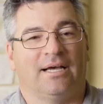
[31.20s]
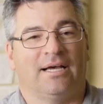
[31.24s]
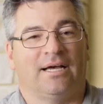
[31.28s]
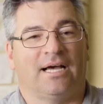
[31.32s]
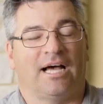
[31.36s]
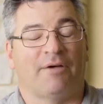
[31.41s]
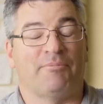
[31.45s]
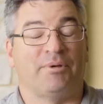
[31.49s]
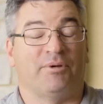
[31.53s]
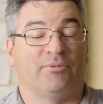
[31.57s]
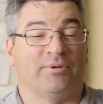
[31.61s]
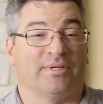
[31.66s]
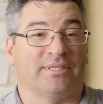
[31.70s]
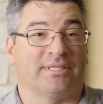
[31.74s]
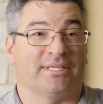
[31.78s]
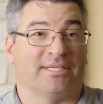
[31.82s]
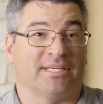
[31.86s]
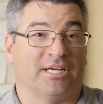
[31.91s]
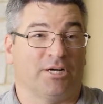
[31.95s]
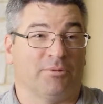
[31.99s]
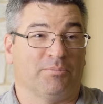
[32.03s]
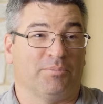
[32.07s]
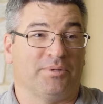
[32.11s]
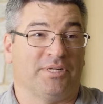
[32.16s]
I've been with the
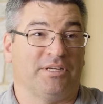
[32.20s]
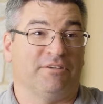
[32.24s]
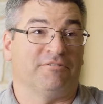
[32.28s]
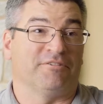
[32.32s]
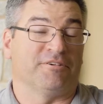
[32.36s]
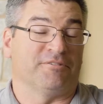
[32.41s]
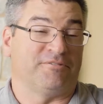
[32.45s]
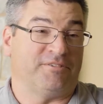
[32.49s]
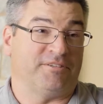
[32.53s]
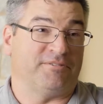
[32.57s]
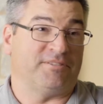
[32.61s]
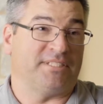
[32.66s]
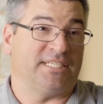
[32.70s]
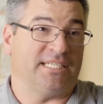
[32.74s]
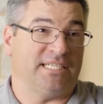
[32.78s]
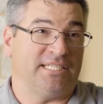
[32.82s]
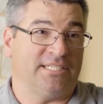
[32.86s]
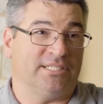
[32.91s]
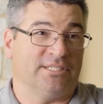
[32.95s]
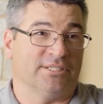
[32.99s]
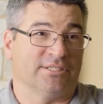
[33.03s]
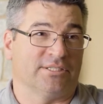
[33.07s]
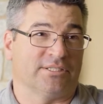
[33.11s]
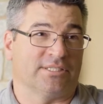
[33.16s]
company for 15
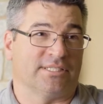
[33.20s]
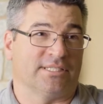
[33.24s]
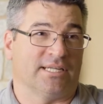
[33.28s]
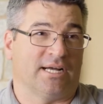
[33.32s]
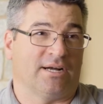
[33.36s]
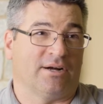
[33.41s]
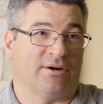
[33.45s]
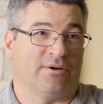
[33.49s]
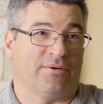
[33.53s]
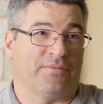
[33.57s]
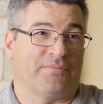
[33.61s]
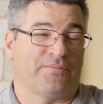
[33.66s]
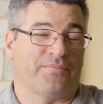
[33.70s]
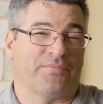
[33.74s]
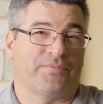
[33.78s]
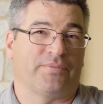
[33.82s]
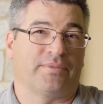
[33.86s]
years now,